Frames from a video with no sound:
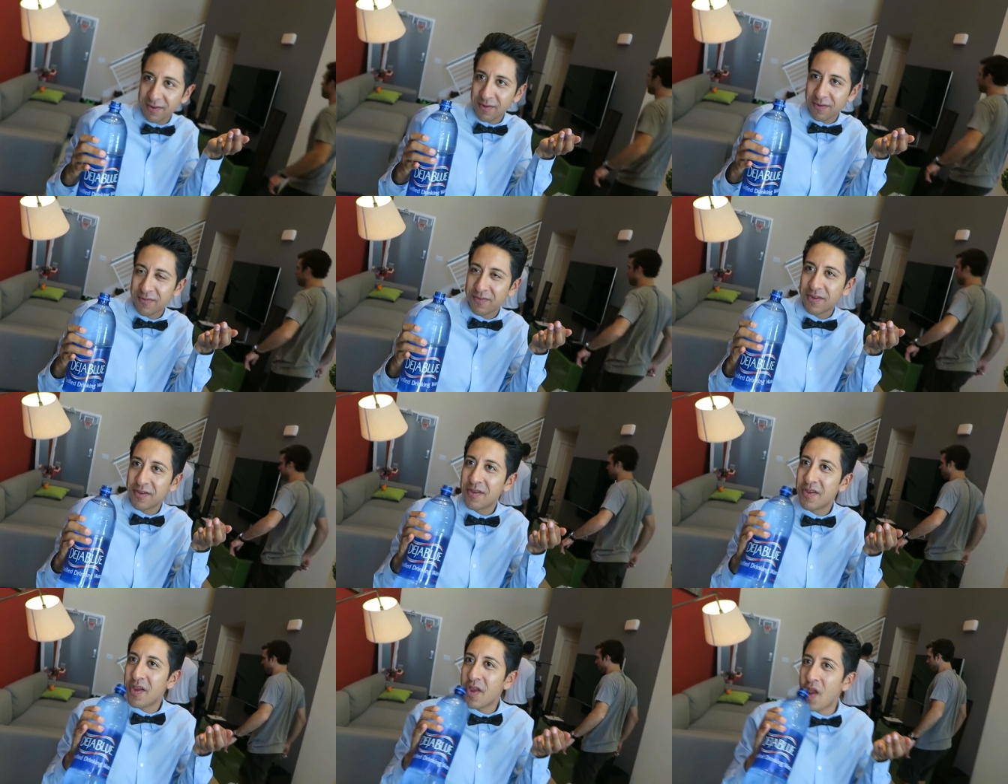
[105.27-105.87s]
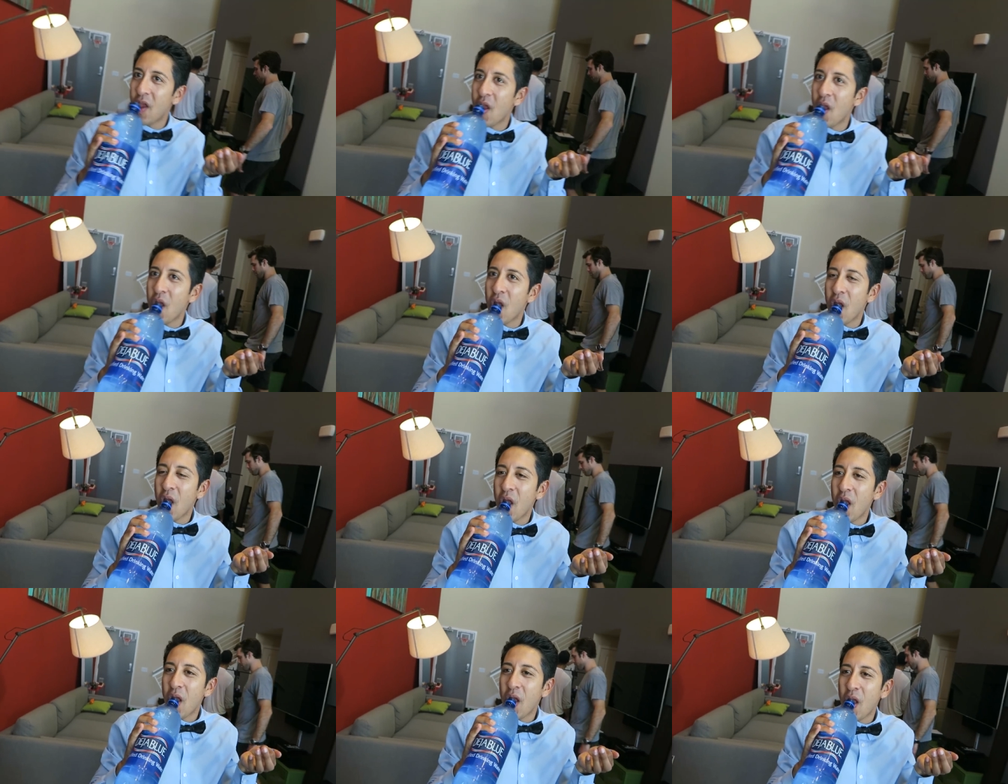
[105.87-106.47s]
There's a difference between
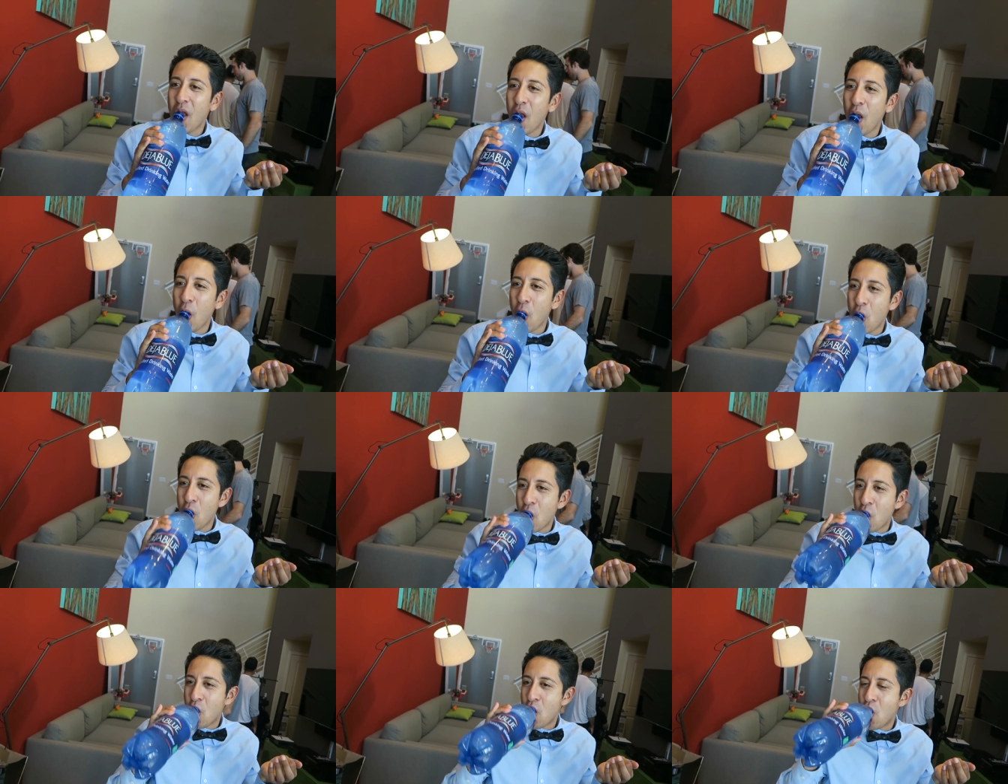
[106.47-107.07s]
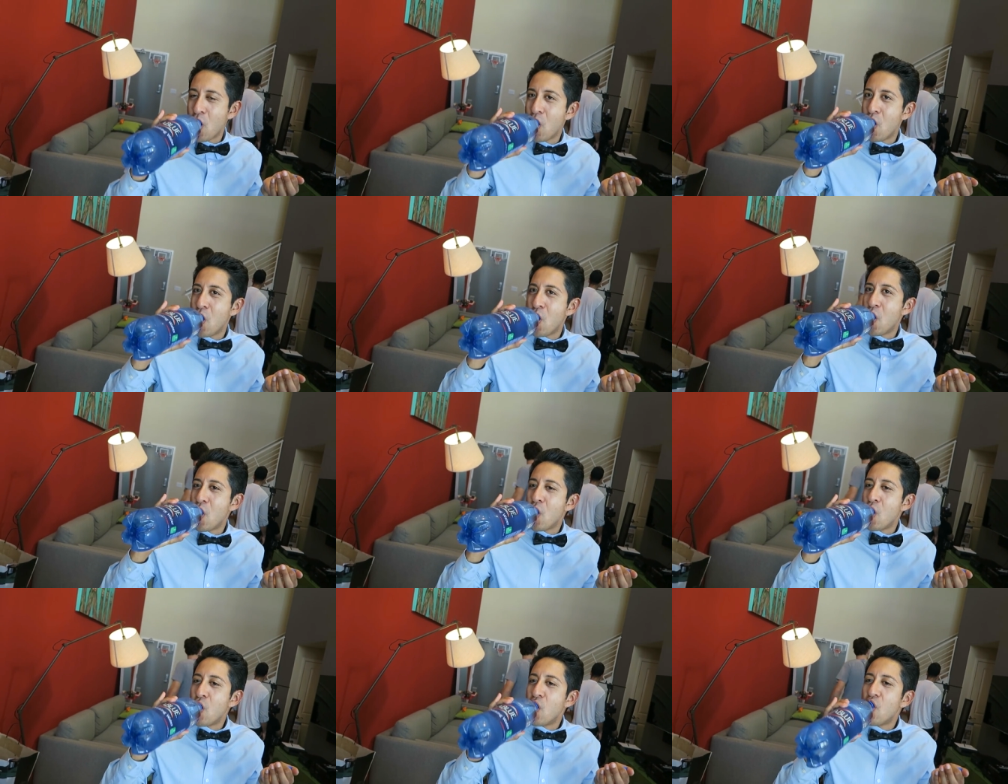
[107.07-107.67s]
beefy, muscular, and then
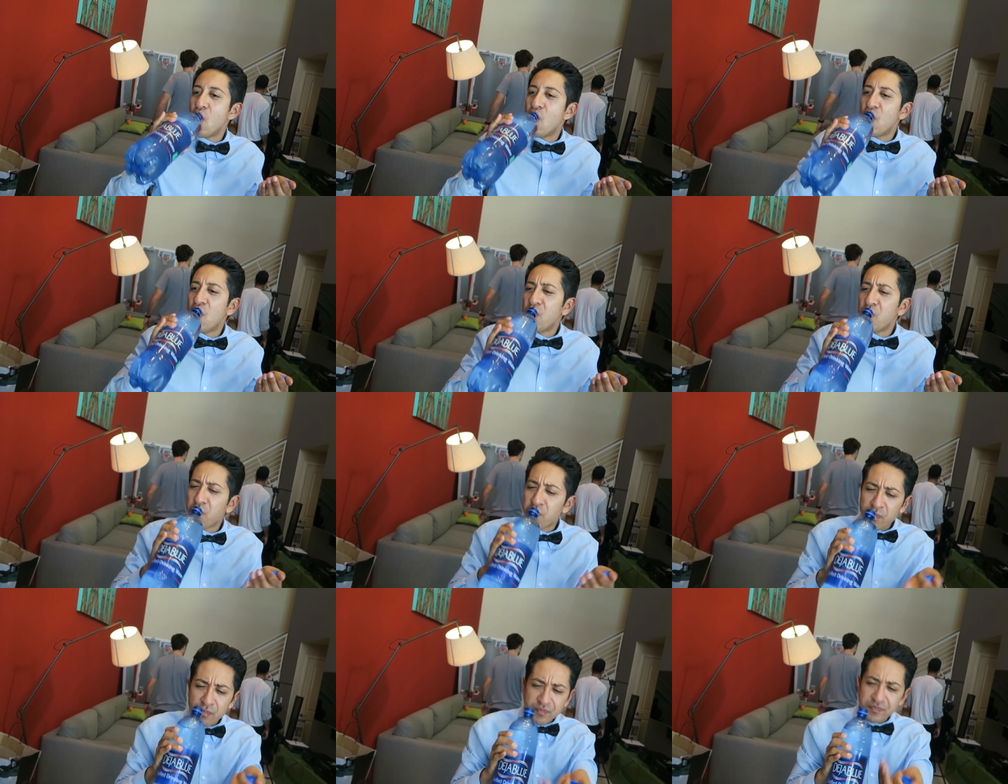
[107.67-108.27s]
chunky, fat.